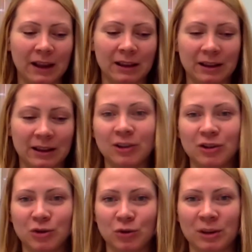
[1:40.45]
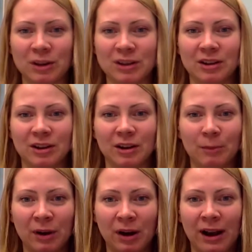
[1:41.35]
and the instruments
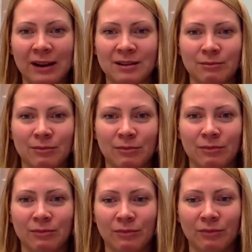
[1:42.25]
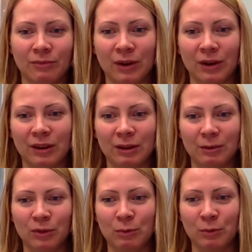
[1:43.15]
behind
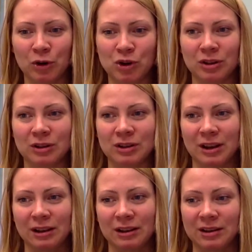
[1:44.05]
the merchants and